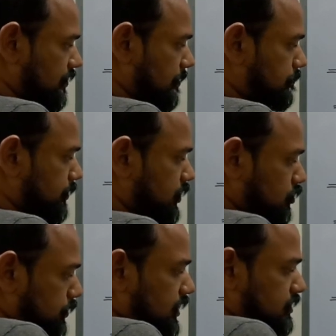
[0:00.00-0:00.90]
the
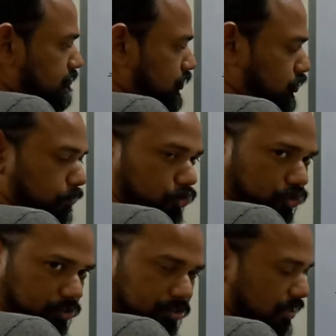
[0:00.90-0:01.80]
cumulative
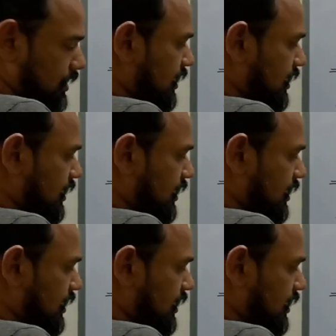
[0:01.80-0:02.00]
distribution